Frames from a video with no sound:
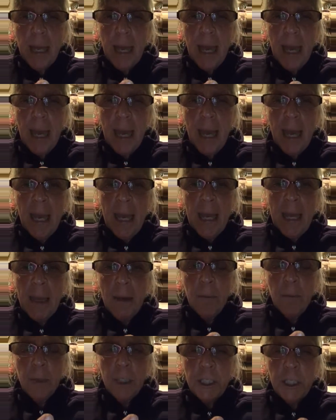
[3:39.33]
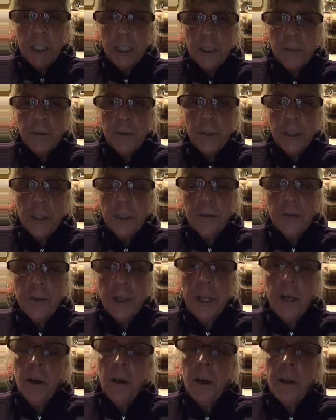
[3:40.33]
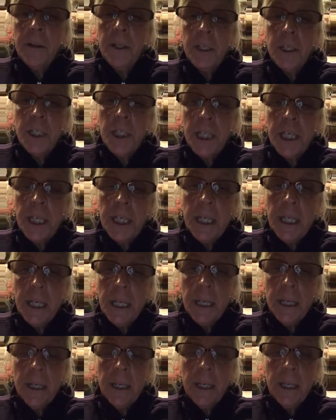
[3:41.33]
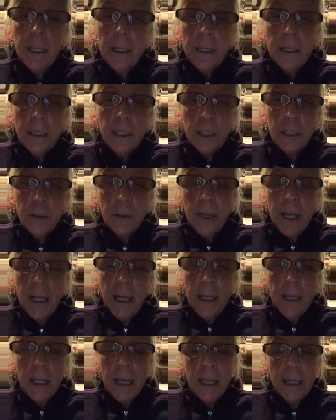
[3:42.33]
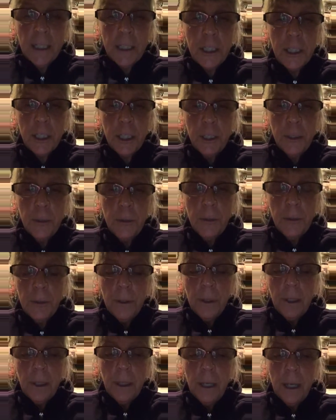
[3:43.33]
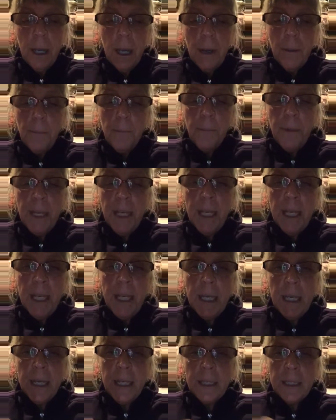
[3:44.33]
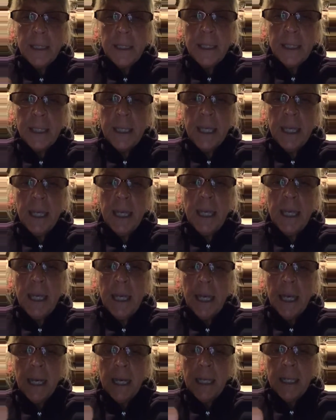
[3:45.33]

A, which is the first finger on the G string, as 2, B, C,